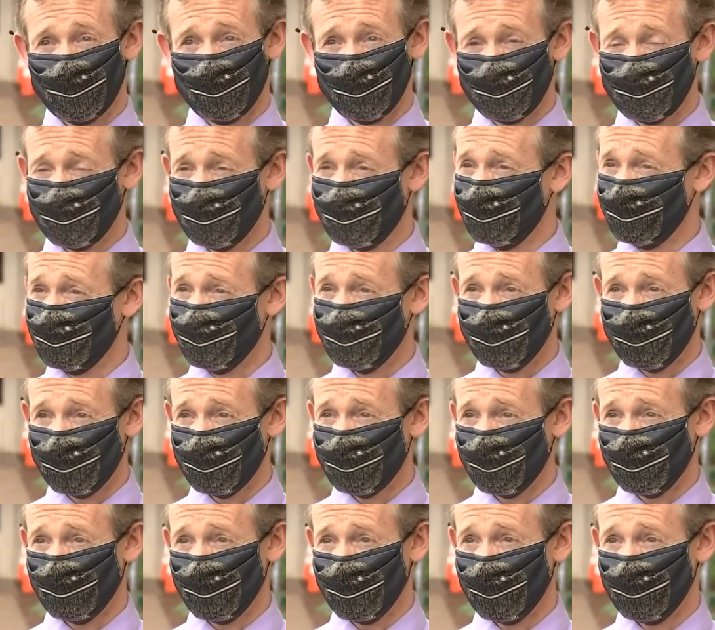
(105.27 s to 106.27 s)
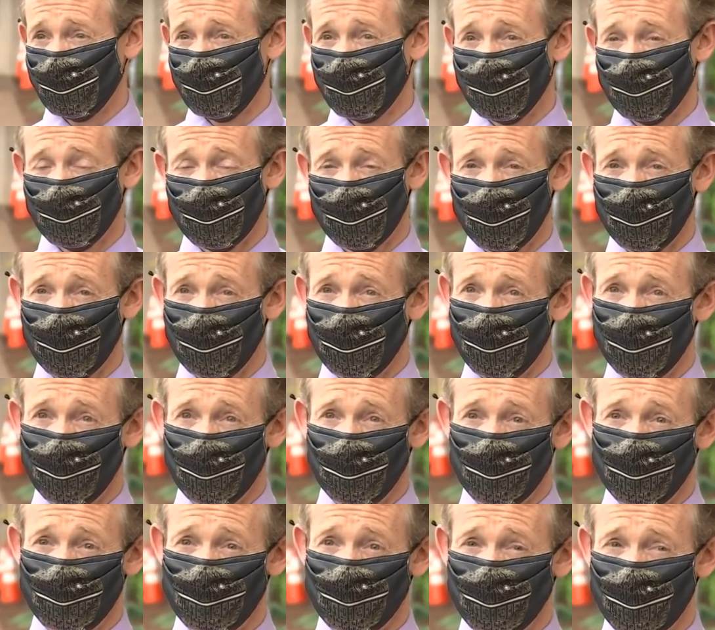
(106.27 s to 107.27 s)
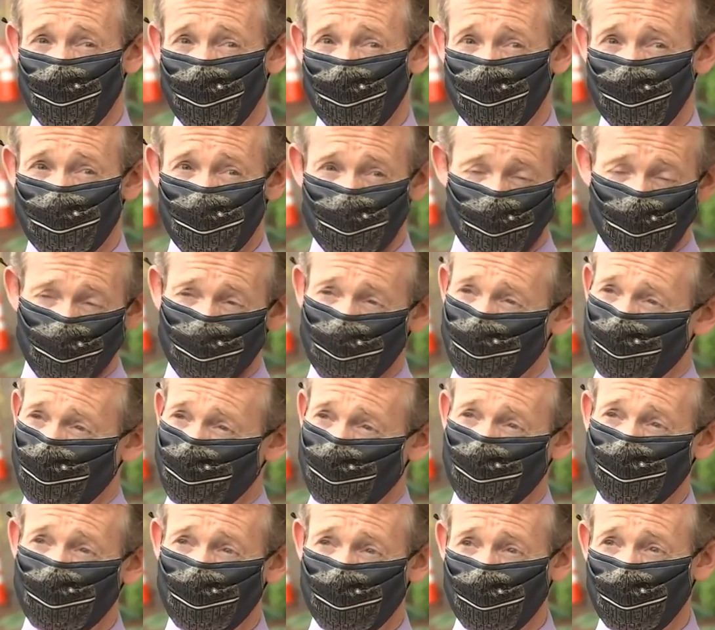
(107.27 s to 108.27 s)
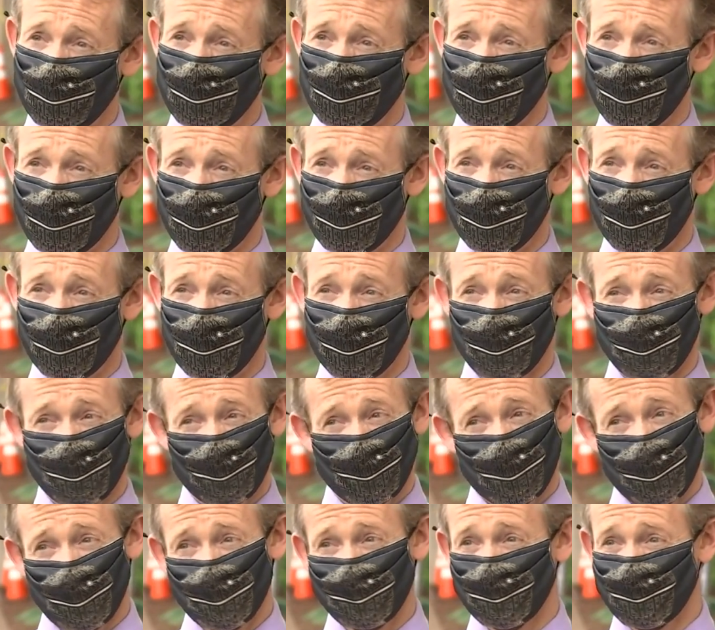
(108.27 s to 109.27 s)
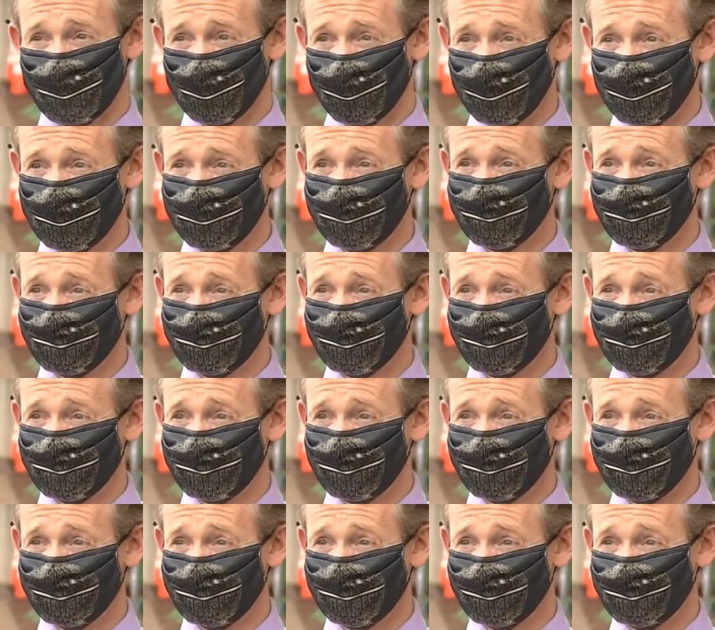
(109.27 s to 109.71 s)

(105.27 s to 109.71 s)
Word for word: We're seriously thinking about um, if it doesn't go through, I'm going to put my daughter in private school.